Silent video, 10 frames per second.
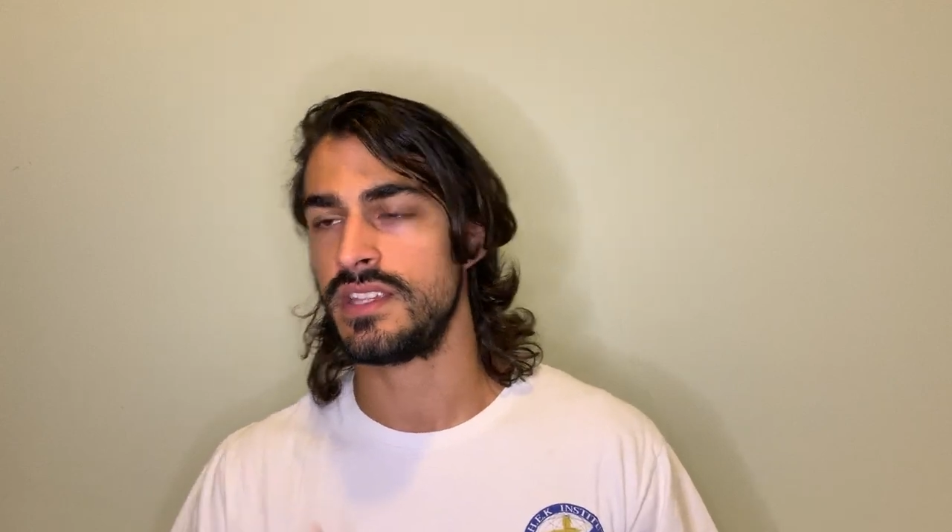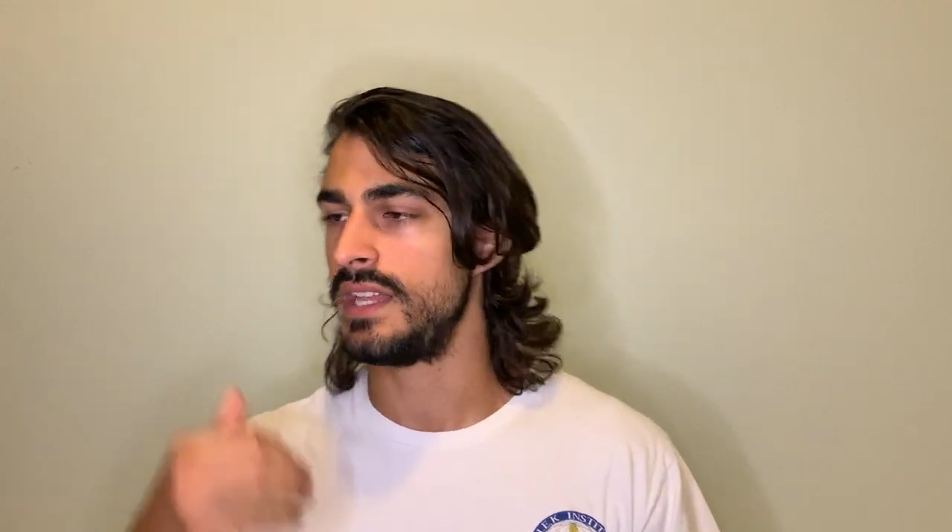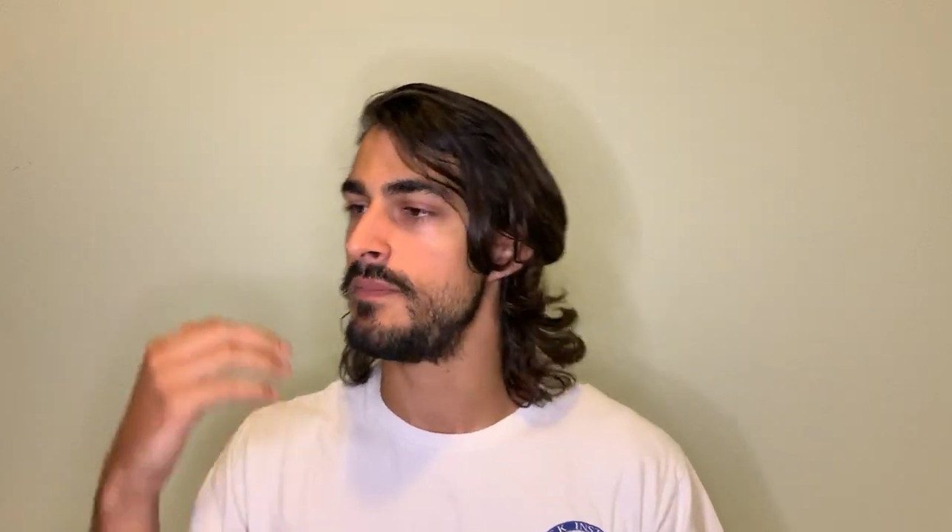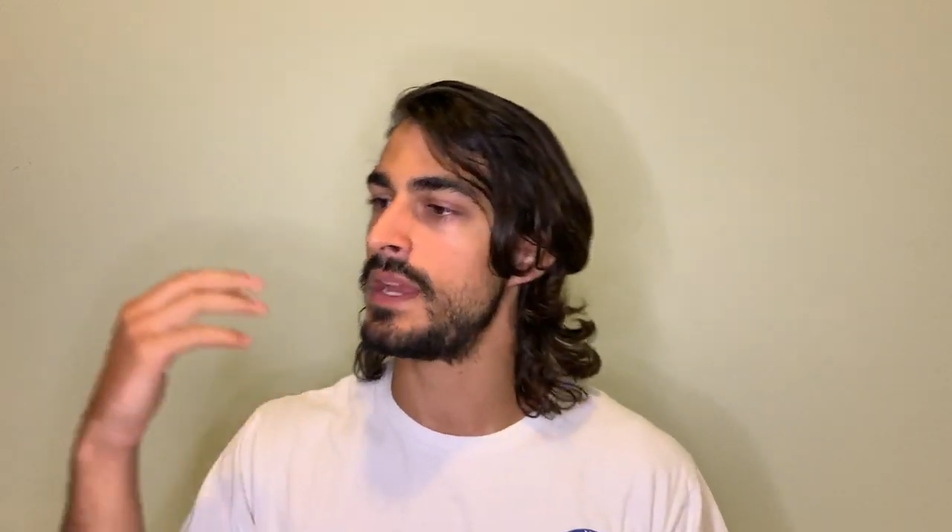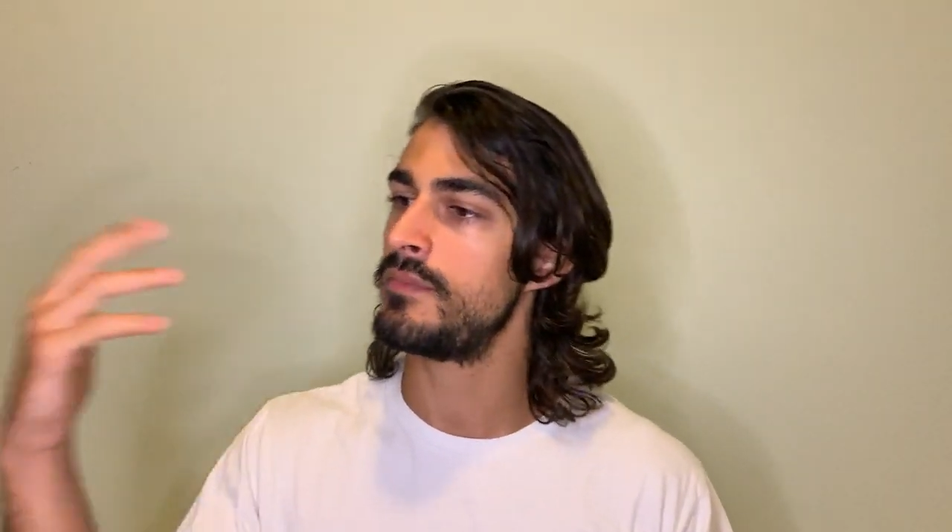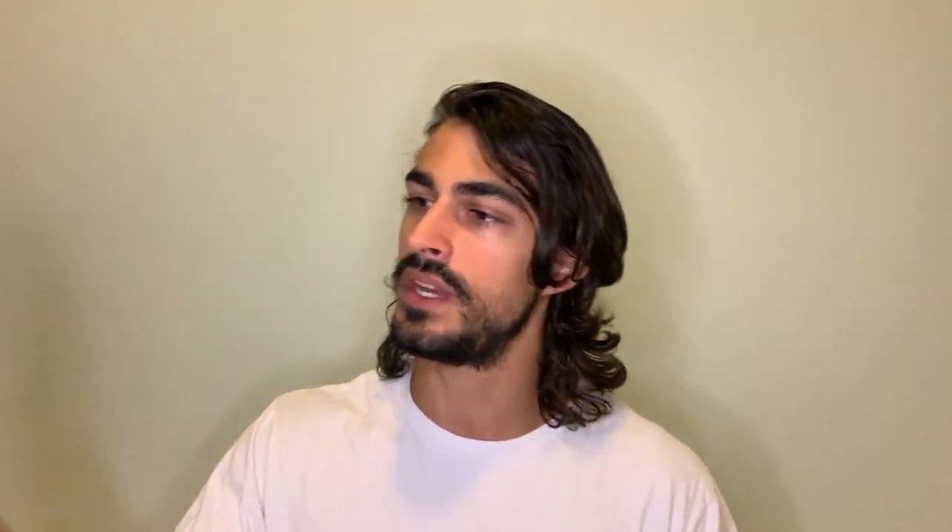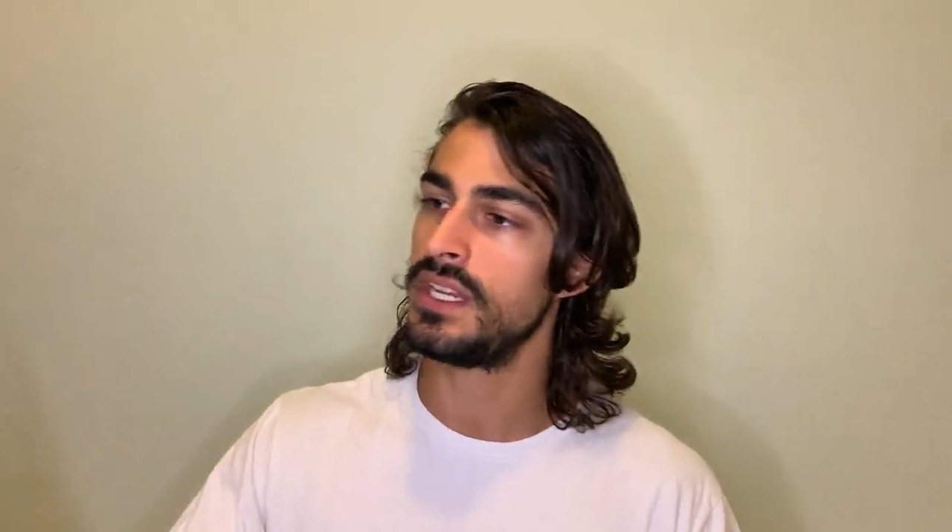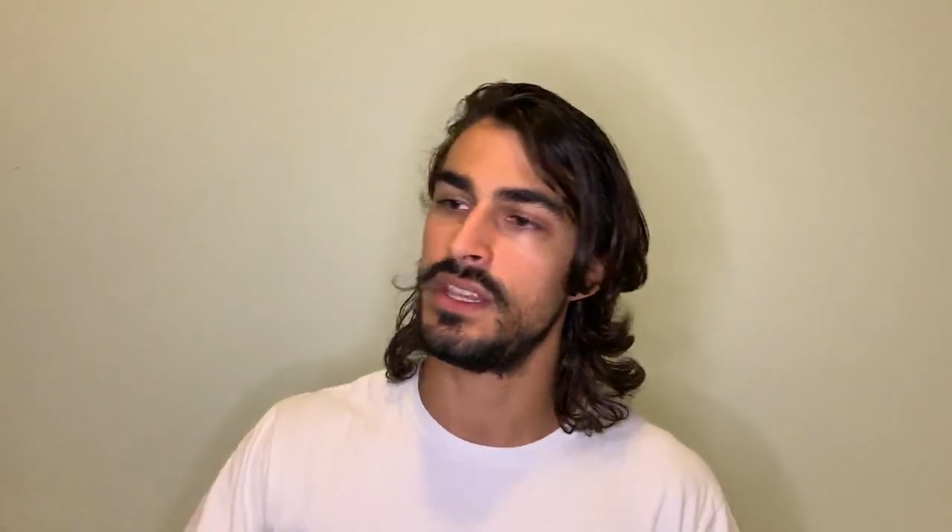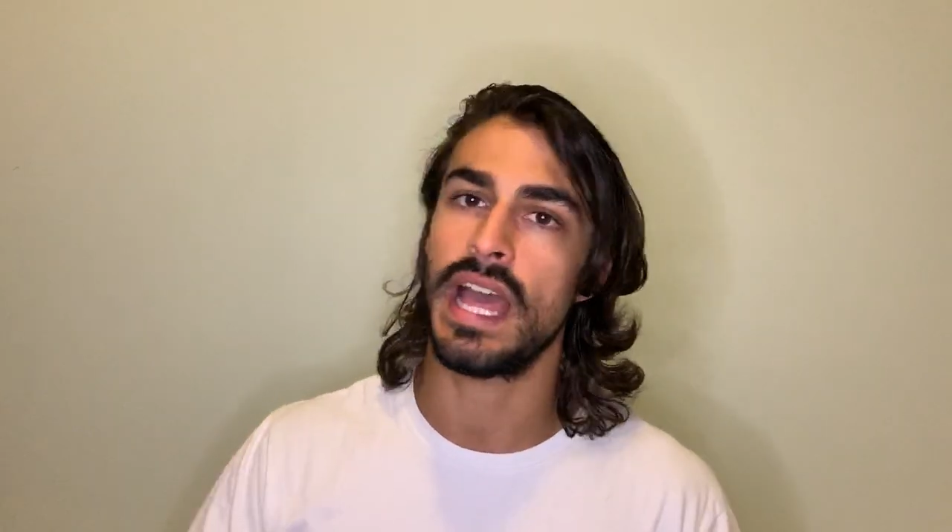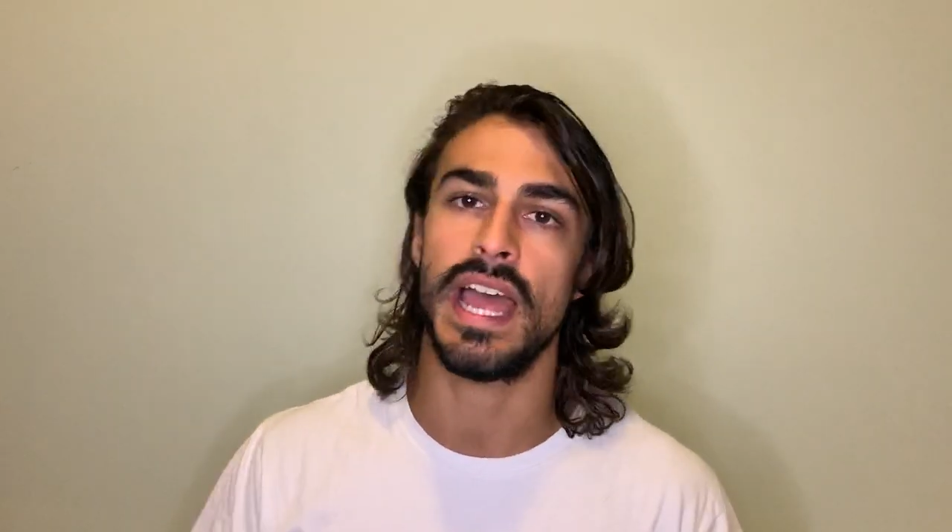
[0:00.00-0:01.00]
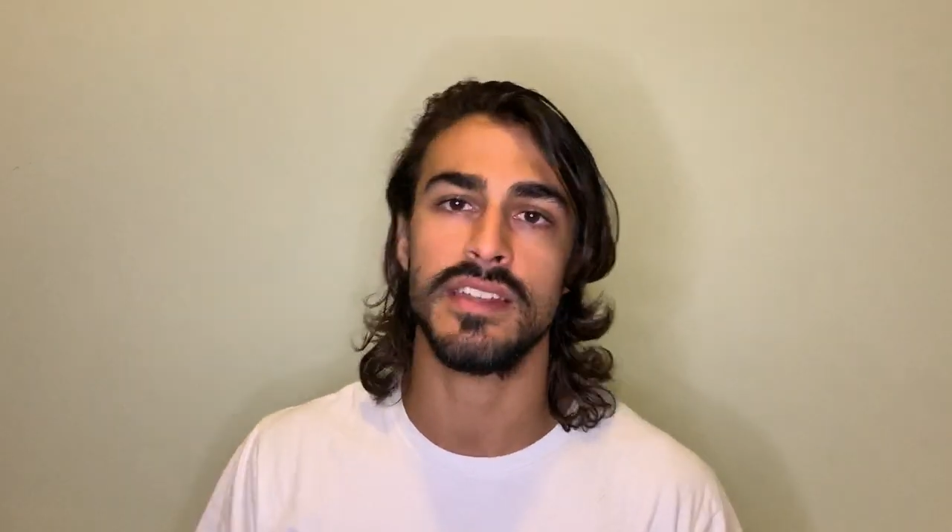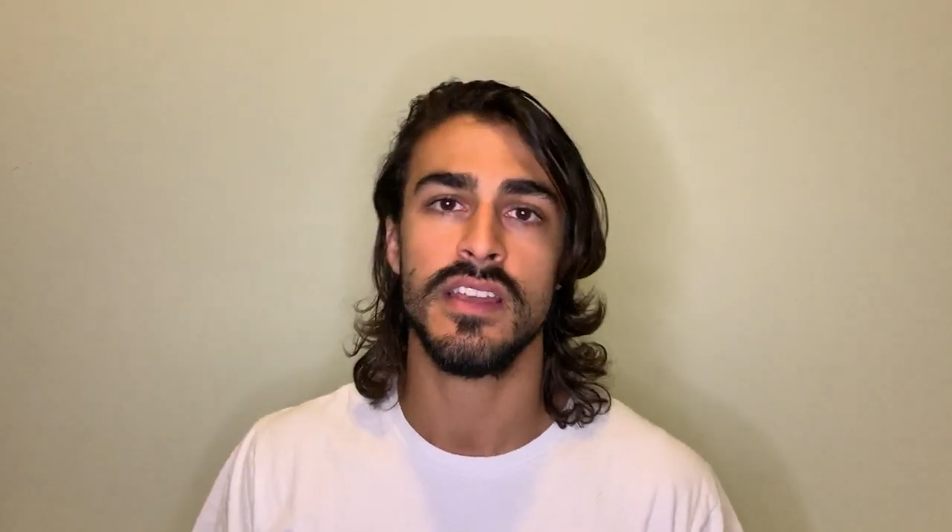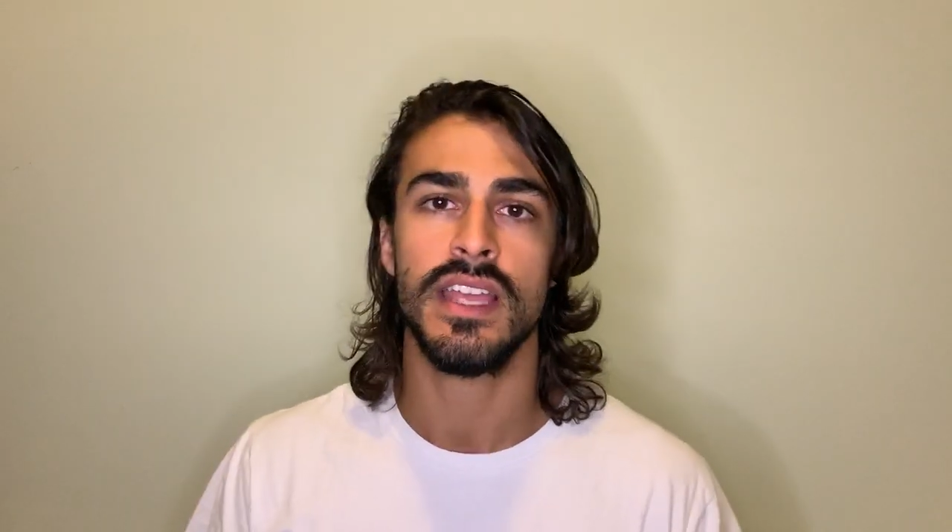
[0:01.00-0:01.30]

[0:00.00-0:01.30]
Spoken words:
and make money that